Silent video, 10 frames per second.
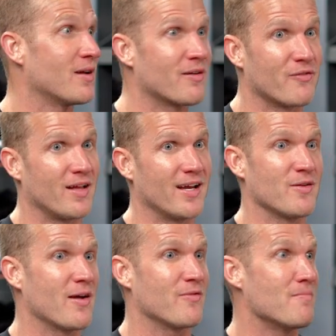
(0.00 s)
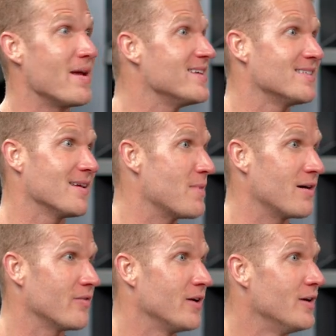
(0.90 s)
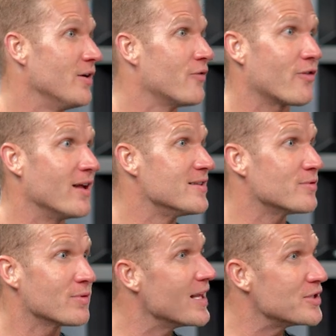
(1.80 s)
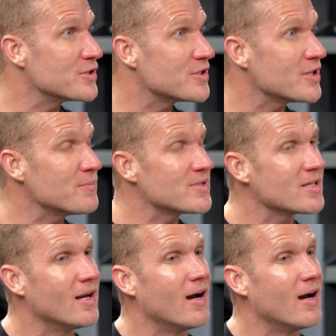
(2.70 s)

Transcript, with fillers: butterfly you have amazing amount of friends and relationships